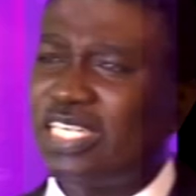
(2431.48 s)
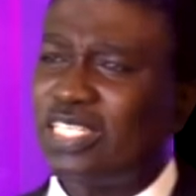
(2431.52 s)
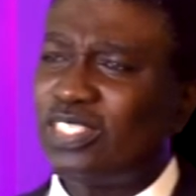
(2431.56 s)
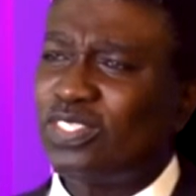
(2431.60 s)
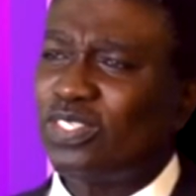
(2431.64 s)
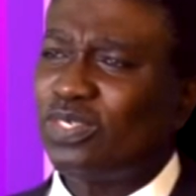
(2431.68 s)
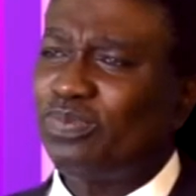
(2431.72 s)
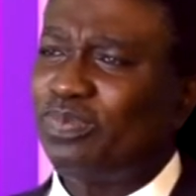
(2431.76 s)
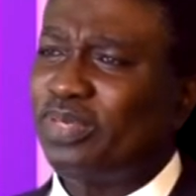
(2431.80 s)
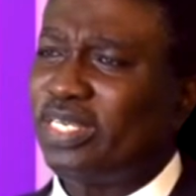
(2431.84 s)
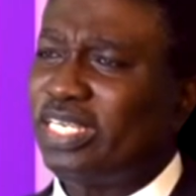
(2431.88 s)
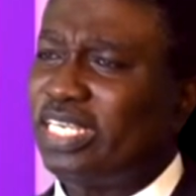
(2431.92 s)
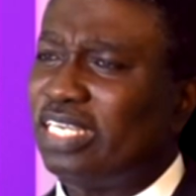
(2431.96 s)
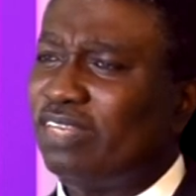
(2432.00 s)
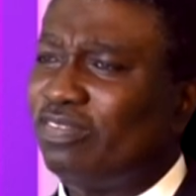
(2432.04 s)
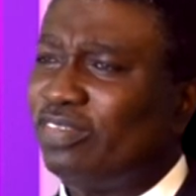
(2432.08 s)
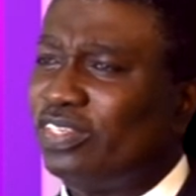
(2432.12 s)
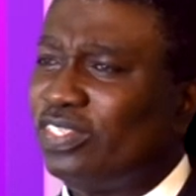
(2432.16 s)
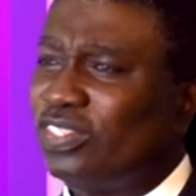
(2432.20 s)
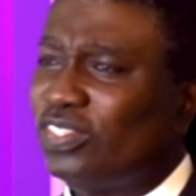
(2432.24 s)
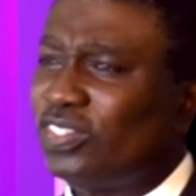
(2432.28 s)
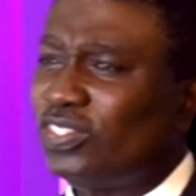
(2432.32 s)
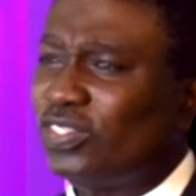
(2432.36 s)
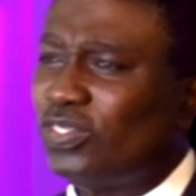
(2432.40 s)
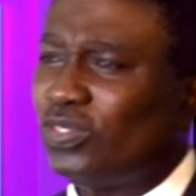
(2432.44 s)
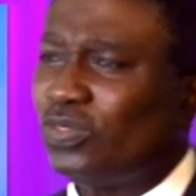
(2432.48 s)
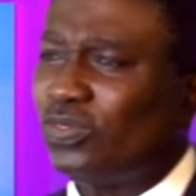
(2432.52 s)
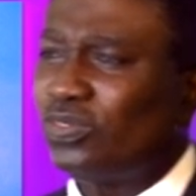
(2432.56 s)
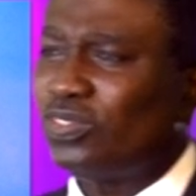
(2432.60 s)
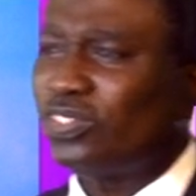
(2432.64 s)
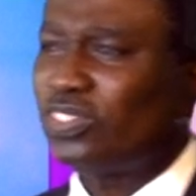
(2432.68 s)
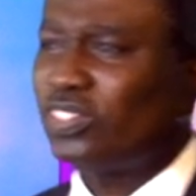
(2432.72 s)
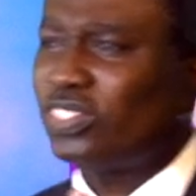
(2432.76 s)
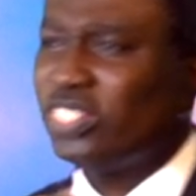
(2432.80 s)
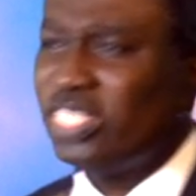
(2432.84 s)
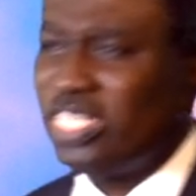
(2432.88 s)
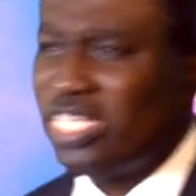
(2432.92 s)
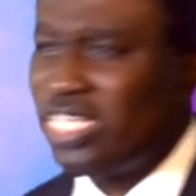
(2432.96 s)
it will be given to you.
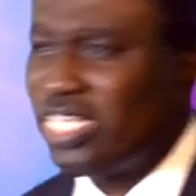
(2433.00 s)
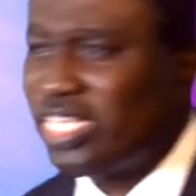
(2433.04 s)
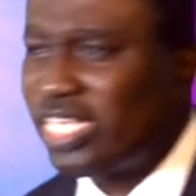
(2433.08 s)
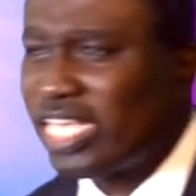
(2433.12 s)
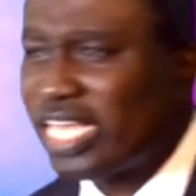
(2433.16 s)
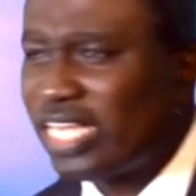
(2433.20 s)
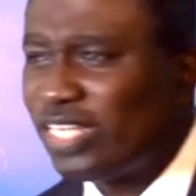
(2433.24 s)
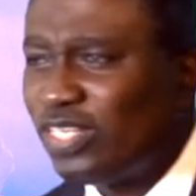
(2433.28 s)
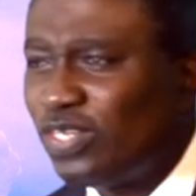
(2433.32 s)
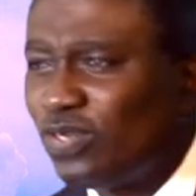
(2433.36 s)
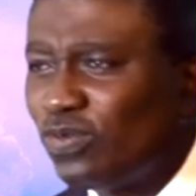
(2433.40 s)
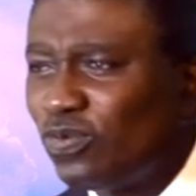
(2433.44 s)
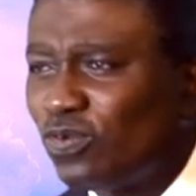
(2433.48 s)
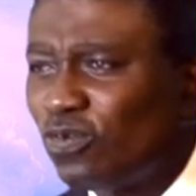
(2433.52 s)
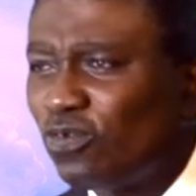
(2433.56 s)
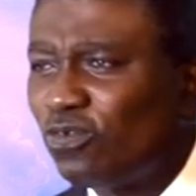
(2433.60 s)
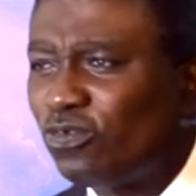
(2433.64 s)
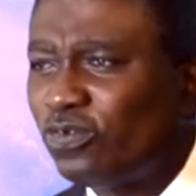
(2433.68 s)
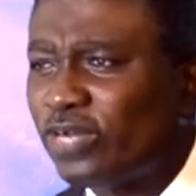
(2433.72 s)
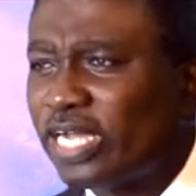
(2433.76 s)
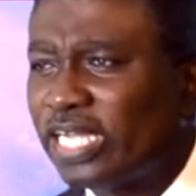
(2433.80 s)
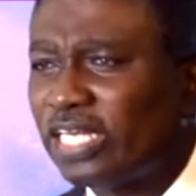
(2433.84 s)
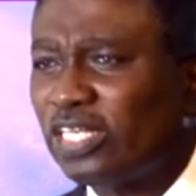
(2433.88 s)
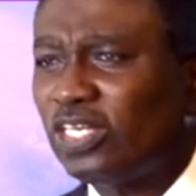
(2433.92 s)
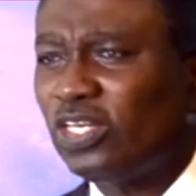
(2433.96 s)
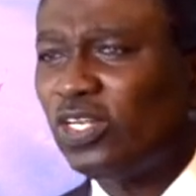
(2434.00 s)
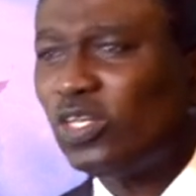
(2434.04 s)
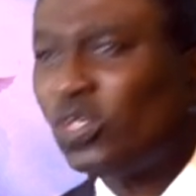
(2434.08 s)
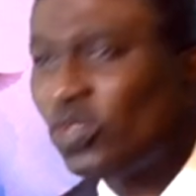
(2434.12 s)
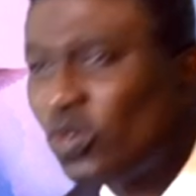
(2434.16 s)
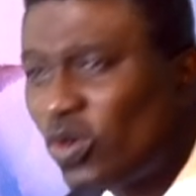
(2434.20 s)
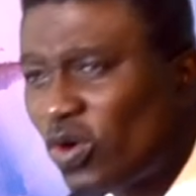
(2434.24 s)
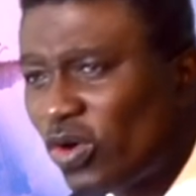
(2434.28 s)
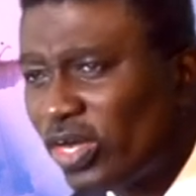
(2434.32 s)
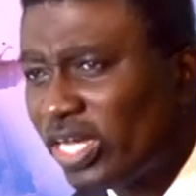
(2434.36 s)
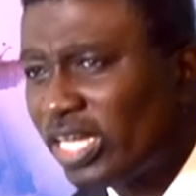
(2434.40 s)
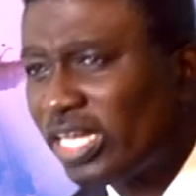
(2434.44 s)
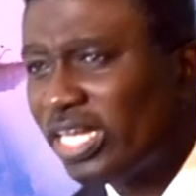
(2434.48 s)
Seek and you will find.
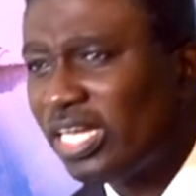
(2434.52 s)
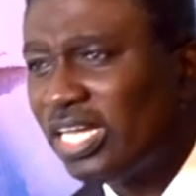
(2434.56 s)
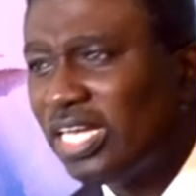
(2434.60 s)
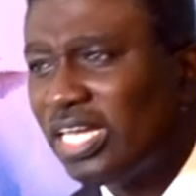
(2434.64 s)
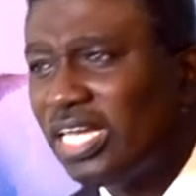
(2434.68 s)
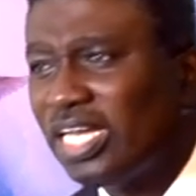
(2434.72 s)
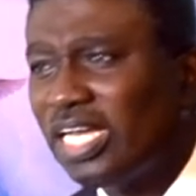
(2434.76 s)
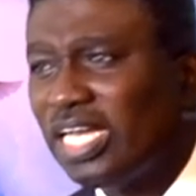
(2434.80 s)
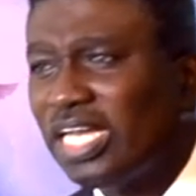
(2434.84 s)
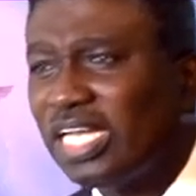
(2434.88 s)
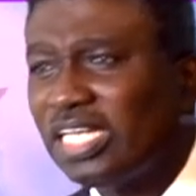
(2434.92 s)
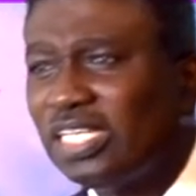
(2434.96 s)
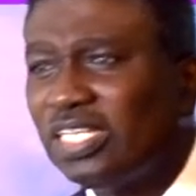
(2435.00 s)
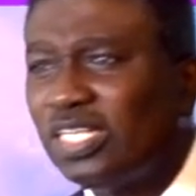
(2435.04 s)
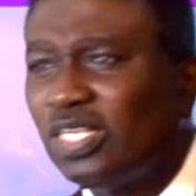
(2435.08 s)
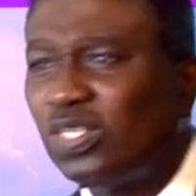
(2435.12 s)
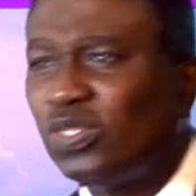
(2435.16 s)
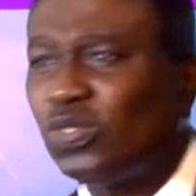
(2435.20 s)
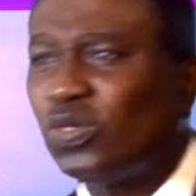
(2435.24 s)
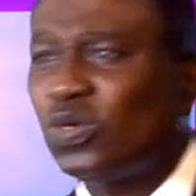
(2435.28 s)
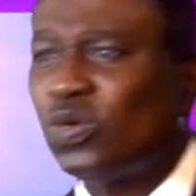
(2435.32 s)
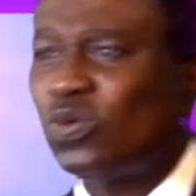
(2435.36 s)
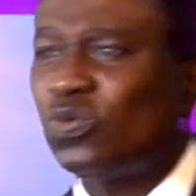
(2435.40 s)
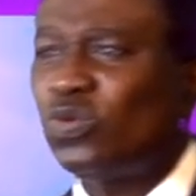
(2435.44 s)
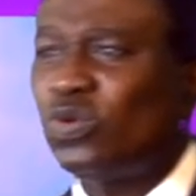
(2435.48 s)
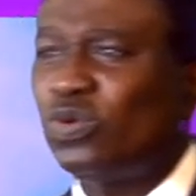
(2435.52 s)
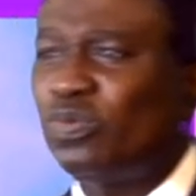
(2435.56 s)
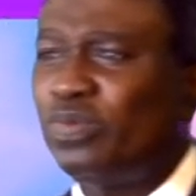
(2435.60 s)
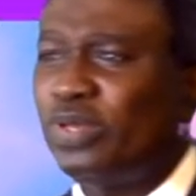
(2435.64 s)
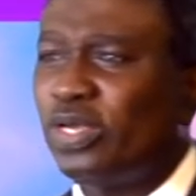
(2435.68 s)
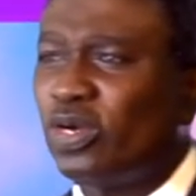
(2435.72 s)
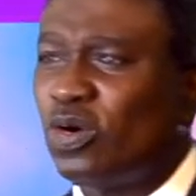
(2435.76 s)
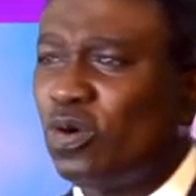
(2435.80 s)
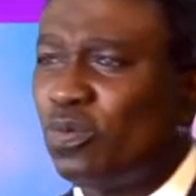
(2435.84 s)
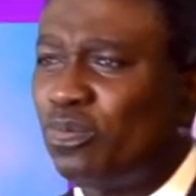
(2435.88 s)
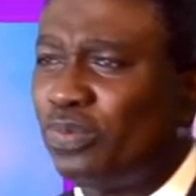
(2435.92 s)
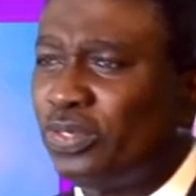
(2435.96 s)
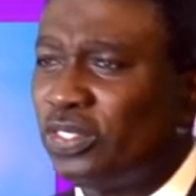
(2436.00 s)
Knock and the door will
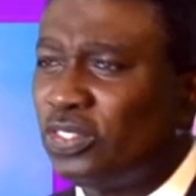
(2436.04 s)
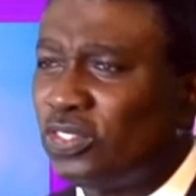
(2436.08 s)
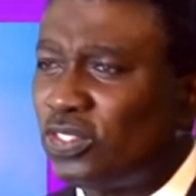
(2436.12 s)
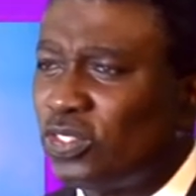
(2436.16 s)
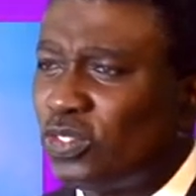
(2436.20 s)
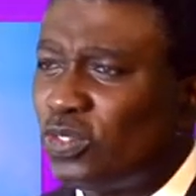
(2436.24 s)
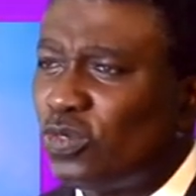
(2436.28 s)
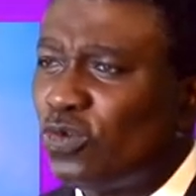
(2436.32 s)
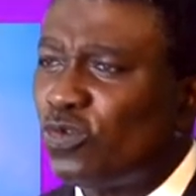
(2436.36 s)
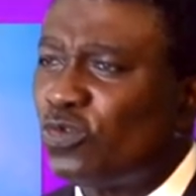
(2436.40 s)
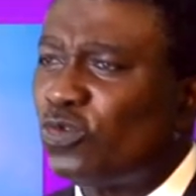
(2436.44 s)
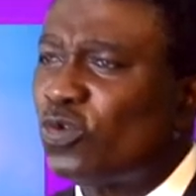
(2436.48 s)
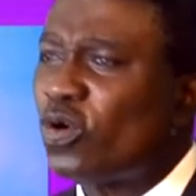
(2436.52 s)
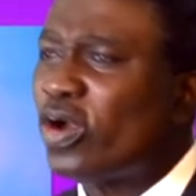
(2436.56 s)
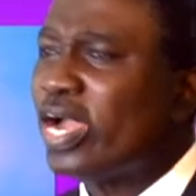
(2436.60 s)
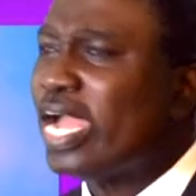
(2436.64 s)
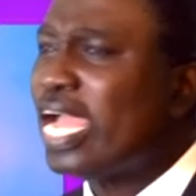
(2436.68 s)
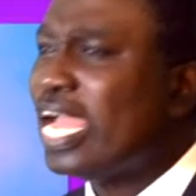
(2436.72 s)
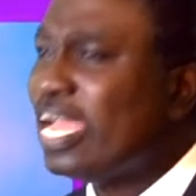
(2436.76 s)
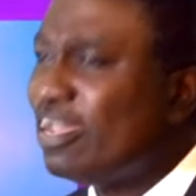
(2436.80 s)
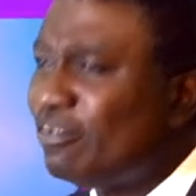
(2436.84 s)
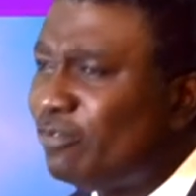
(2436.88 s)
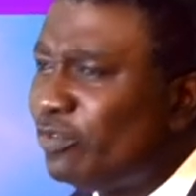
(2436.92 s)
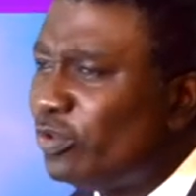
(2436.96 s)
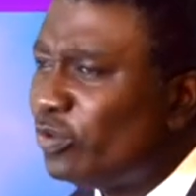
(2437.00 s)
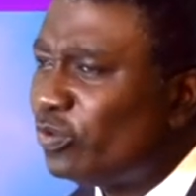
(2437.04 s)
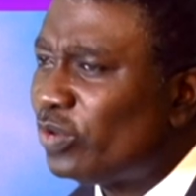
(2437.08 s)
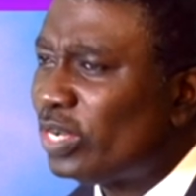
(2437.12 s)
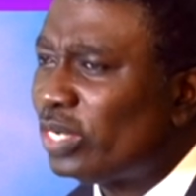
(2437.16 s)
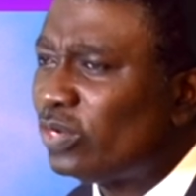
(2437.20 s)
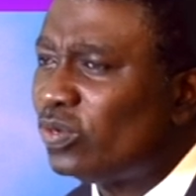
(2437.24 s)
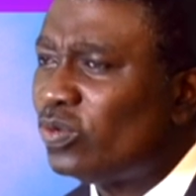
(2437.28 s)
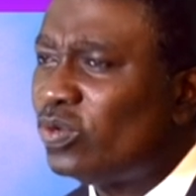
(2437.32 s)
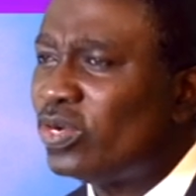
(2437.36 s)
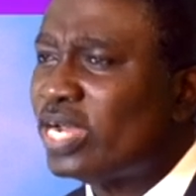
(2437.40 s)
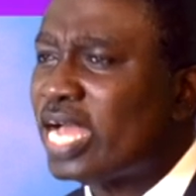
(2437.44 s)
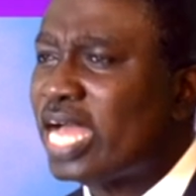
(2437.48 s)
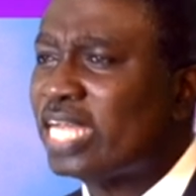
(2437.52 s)
be opened to you. For everyone
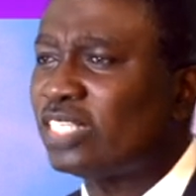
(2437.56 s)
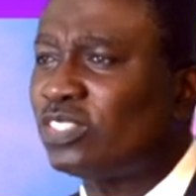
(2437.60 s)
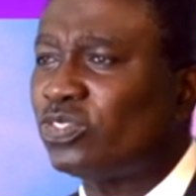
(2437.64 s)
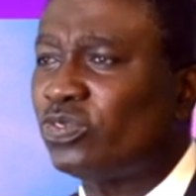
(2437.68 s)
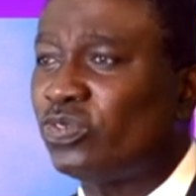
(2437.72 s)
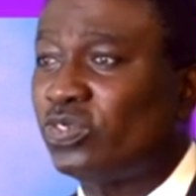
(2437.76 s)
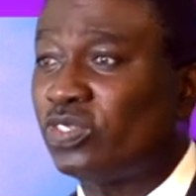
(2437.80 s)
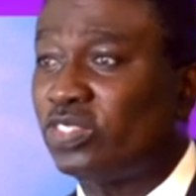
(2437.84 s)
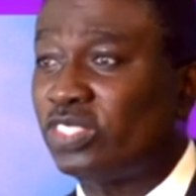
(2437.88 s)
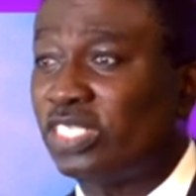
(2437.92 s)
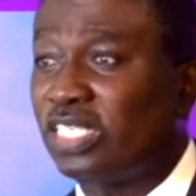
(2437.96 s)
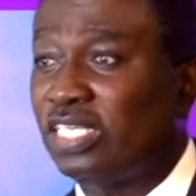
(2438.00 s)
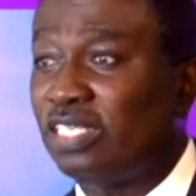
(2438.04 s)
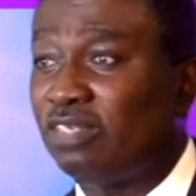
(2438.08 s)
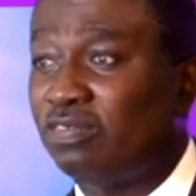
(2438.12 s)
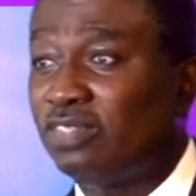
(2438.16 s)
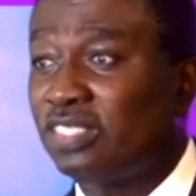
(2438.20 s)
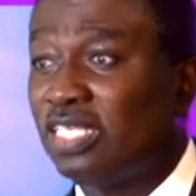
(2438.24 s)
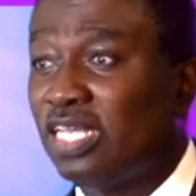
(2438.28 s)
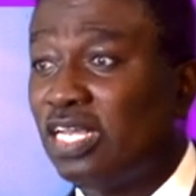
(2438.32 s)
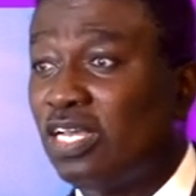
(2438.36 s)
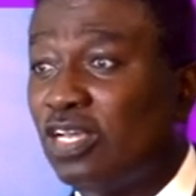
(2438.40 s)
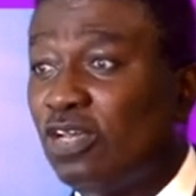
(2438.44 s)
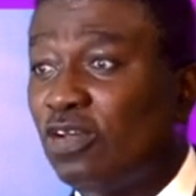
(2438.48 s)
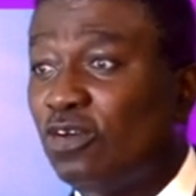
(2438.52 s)
who asks receives.